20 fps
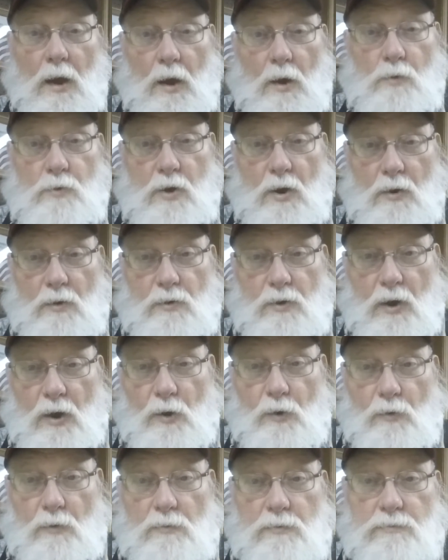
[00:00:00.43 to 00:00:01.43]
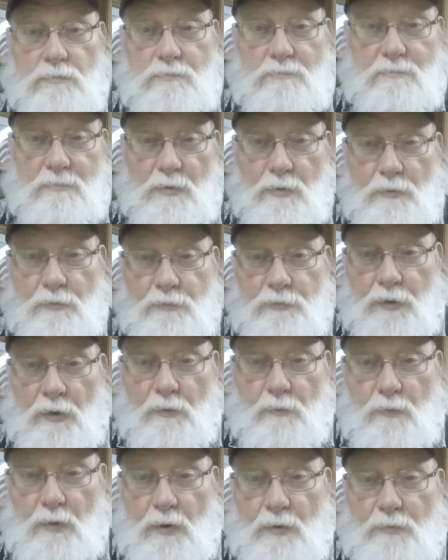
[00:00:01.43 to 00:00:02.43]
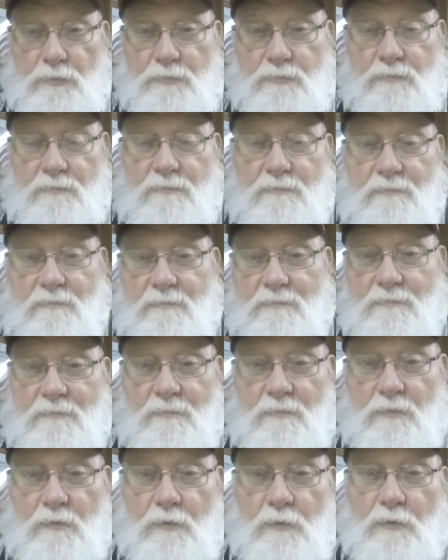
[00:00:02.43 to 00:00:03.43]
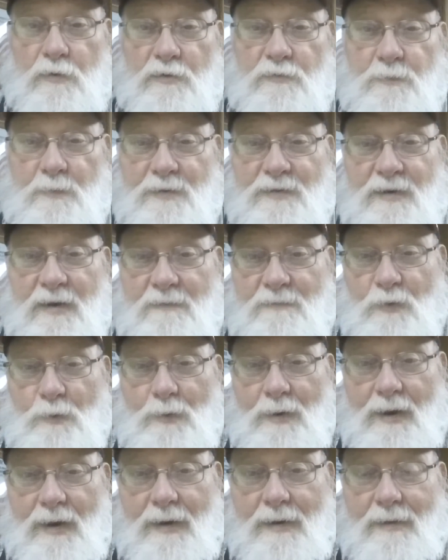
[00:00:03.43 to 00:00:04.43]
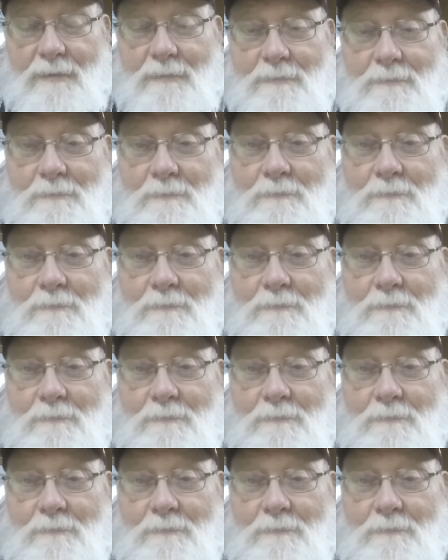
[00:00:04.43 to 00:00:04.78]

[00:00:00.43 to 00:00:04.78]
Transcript: Ho, ho, ho. Dirt Road. Christmas giveaway.